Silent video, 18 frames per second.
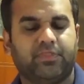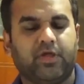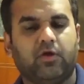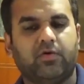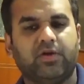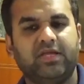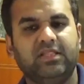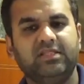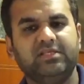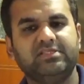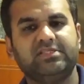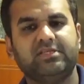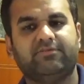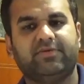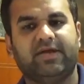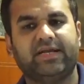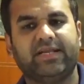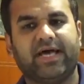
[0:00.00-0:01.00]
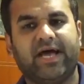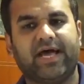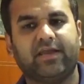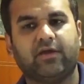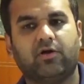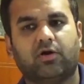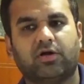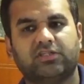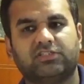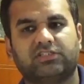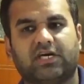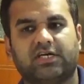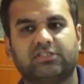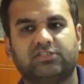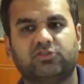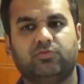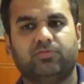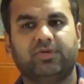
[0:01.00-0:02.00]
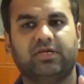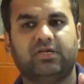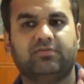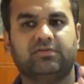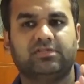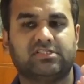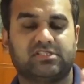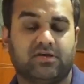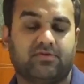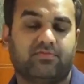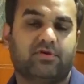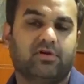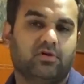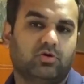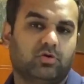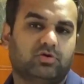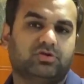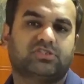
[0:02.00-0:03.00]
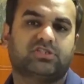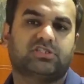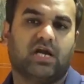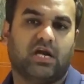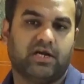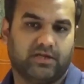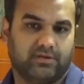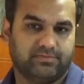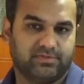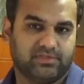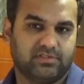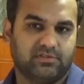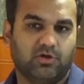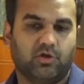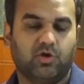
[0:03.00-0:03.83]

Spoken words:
Now in this event, I got a chance to meet with several good startups.